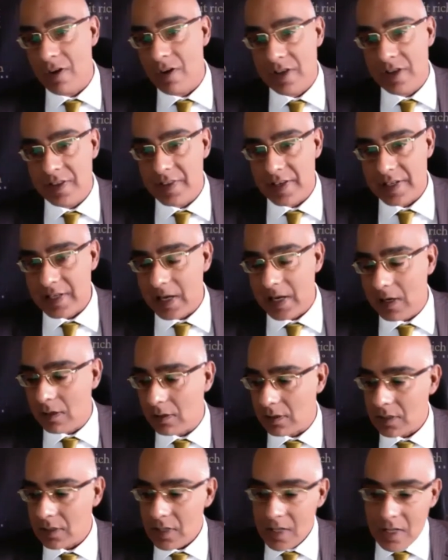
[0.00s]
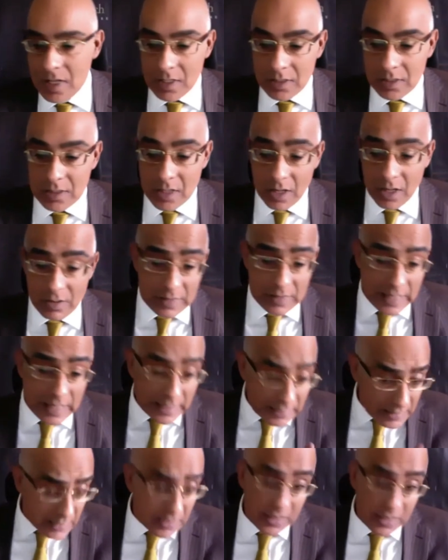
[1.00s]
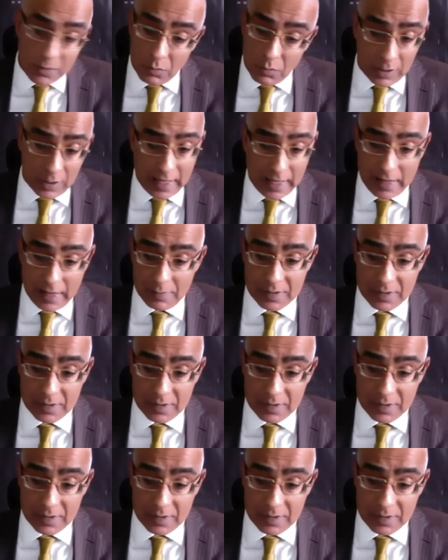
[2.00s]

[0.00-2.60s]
the towel. So let's see what happens